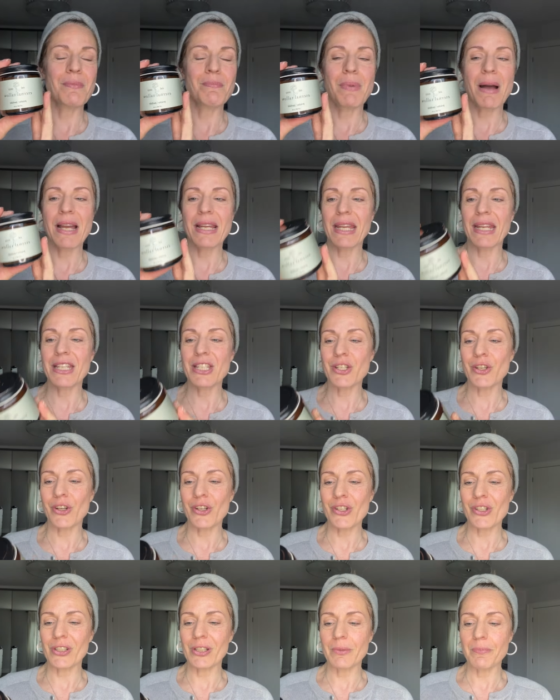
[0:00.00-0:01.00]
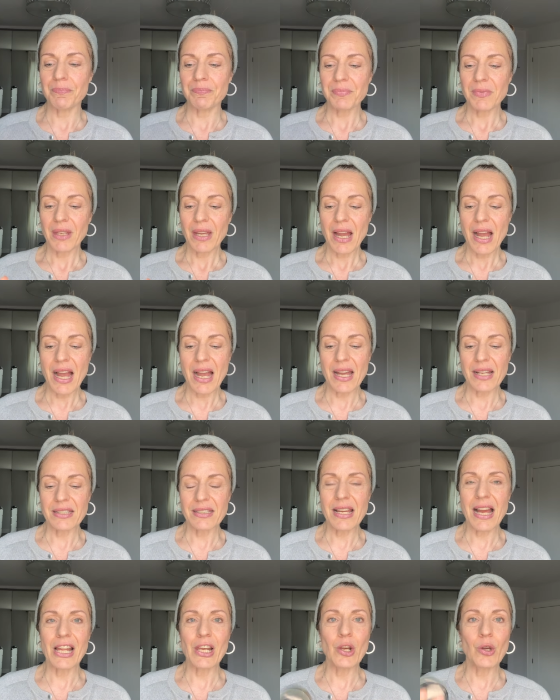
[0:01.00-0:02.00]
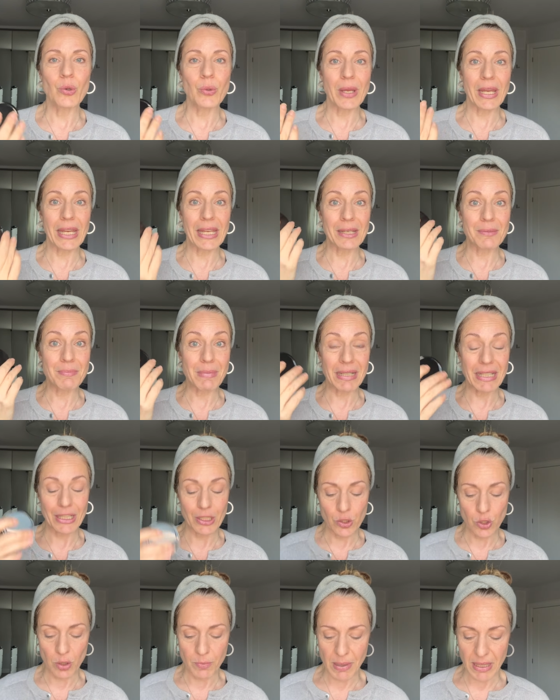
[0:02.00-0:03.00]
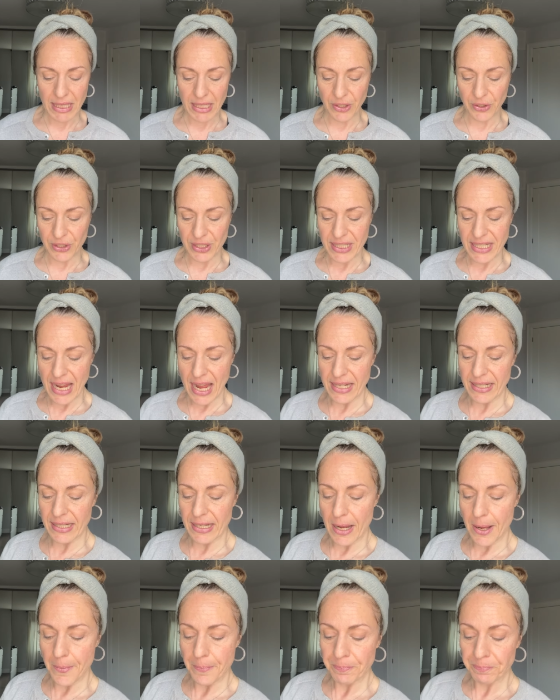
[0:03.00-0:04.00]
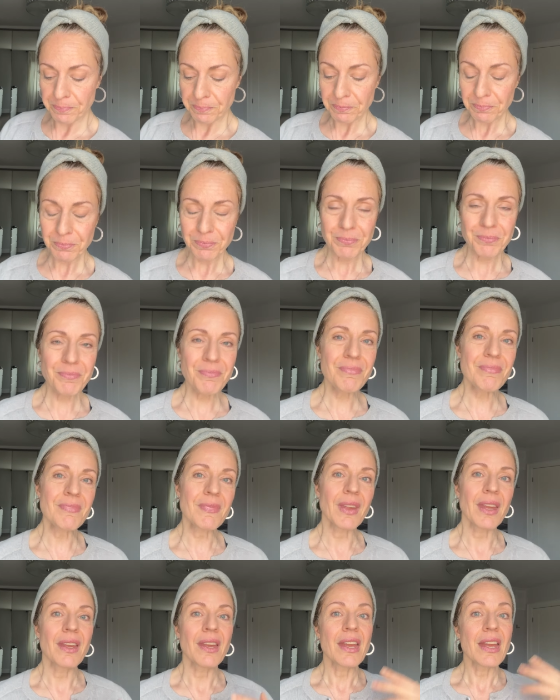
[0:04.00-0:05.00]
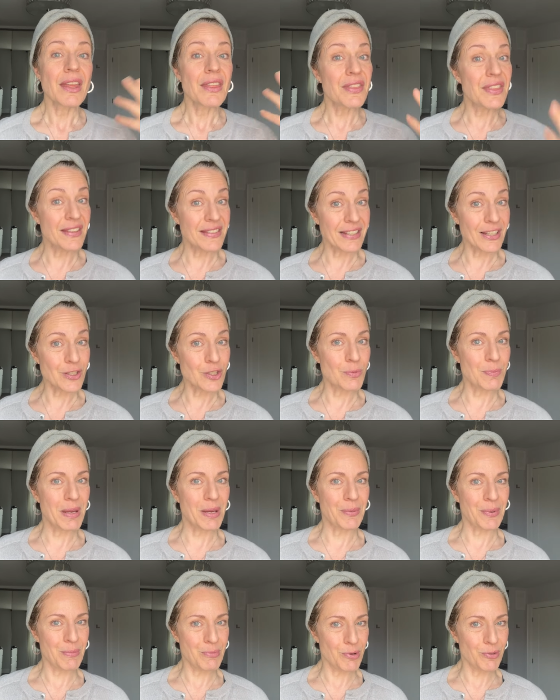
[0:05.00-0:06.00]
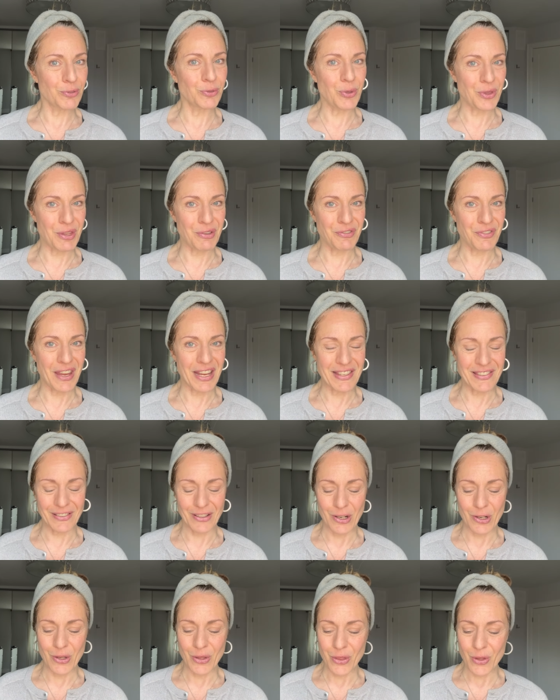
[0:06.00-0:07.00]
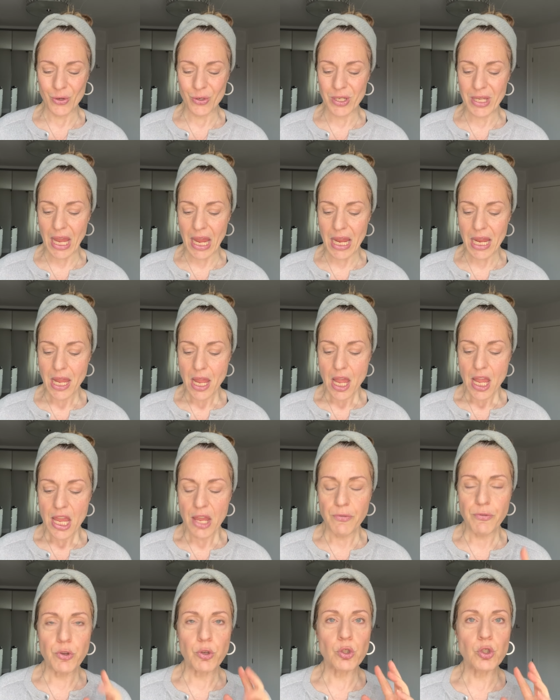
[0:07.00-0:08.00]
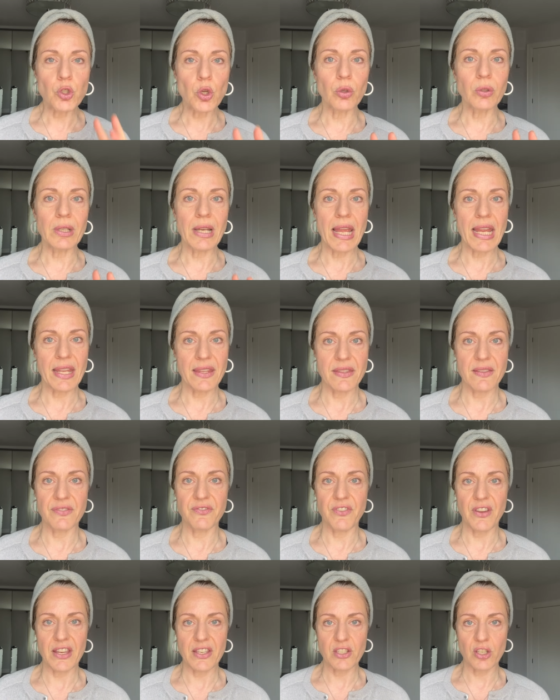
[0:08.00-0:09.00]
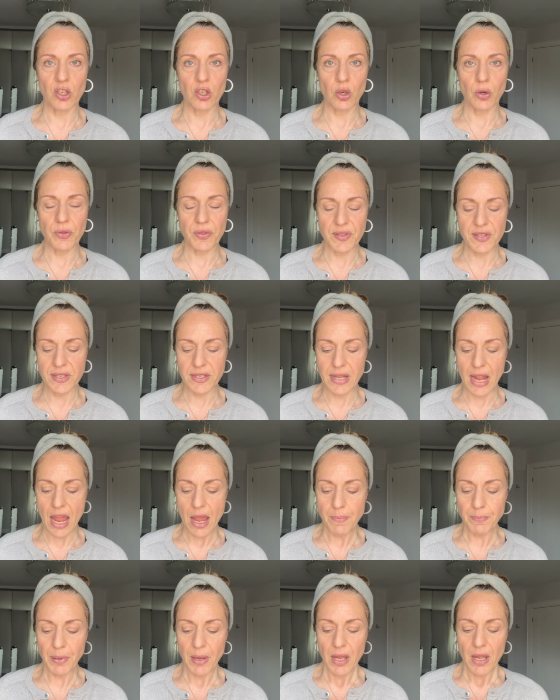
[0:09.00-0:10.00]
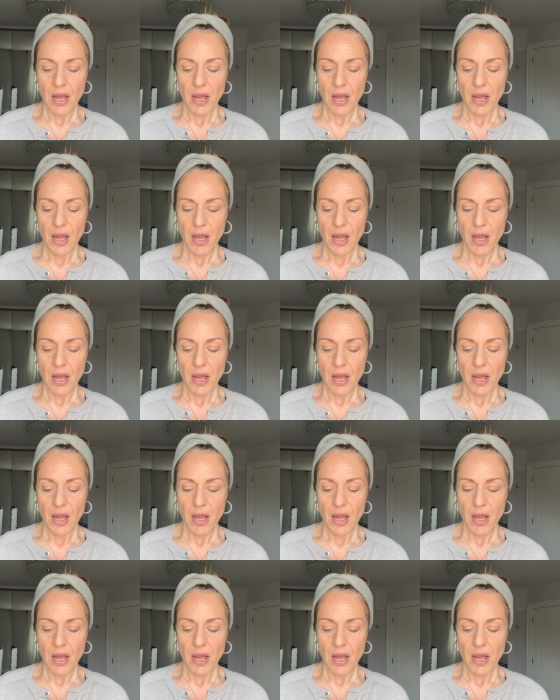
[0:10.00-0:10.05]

by Eternal uh, Tallow in Manitoba here in Canada. This has to be removed with a face cloth, okay? If you don't like the face cloth step,